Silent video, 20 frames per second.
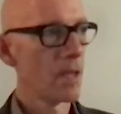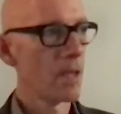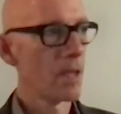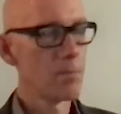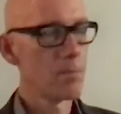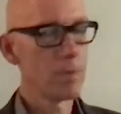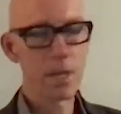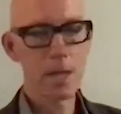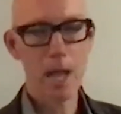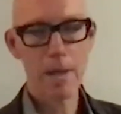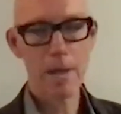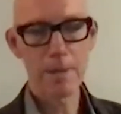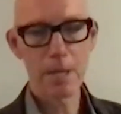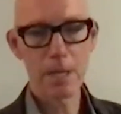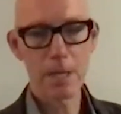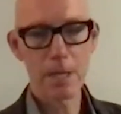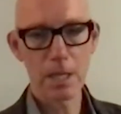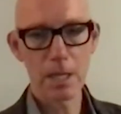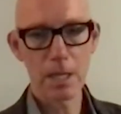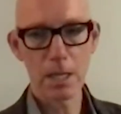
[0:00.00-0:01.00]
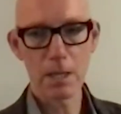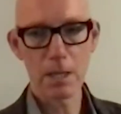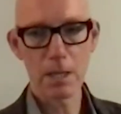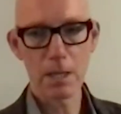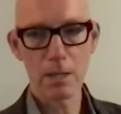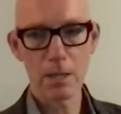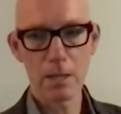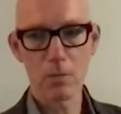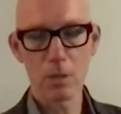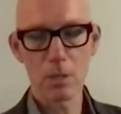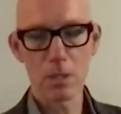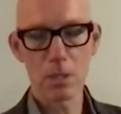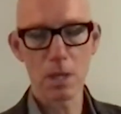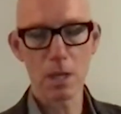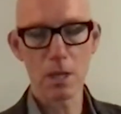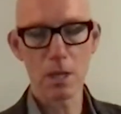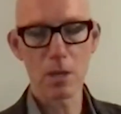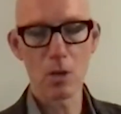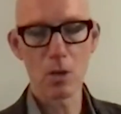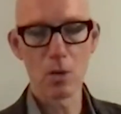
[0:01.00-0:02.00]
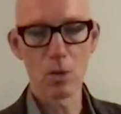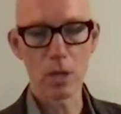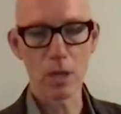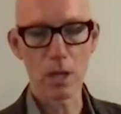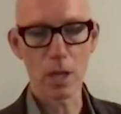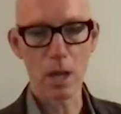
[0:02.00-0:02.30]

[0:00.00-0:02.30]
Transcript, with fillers: It became clear that there was an unholy